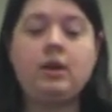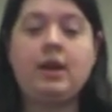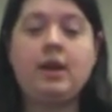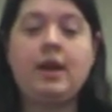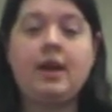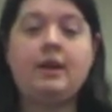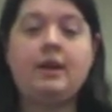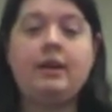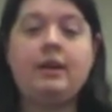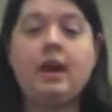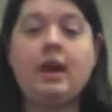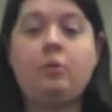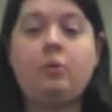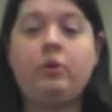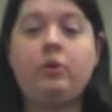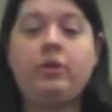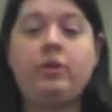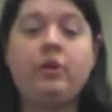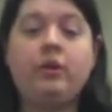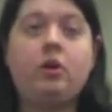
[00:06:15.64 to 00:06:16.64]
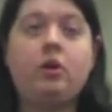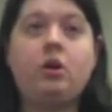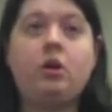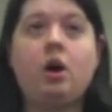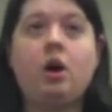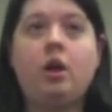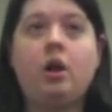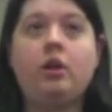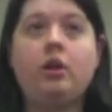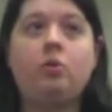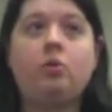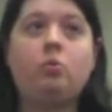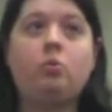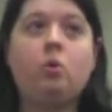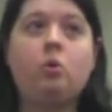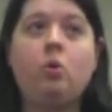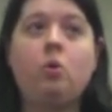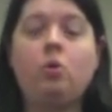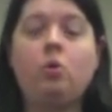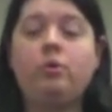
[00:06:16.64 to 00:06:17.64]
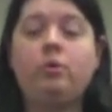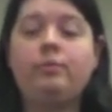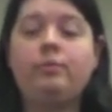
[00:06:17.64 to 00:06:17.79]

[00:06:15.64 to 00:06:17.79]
And get what they're calling a roll.